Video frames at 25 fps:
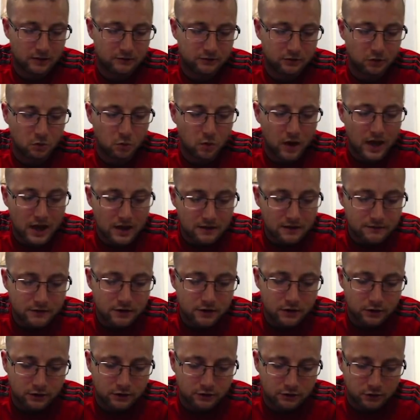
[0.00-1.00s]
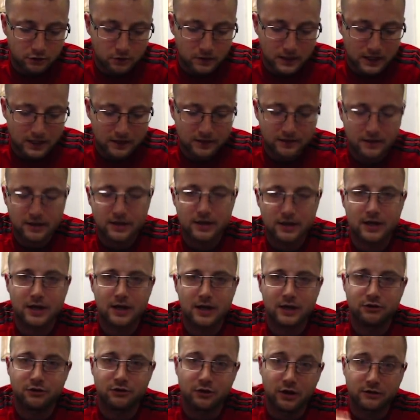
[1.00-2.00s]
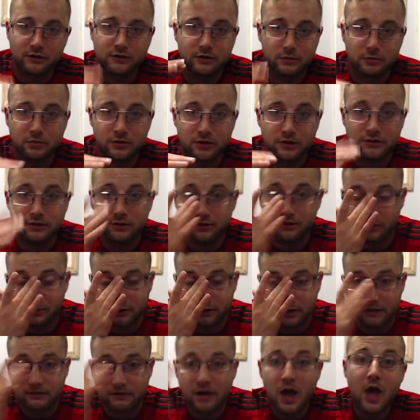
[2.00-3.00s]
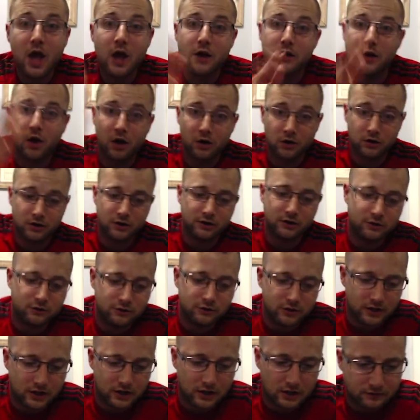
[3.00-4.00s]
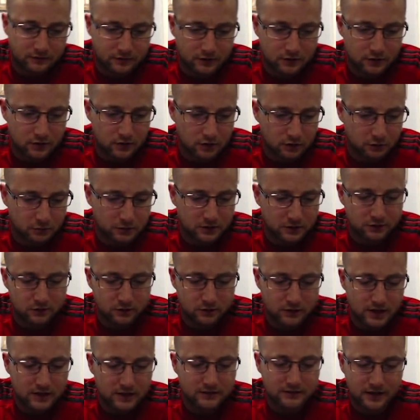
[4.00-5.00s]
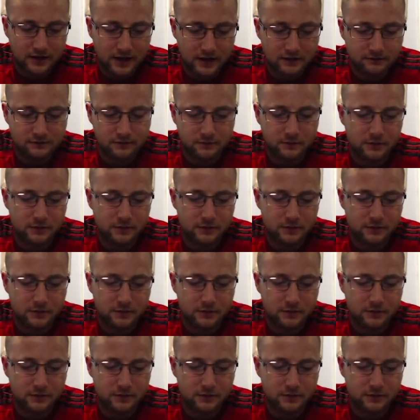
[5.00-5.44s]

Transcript: So if you're doing the uh, just the preseason stuff, not only did you get enough to do those, we do get 10 from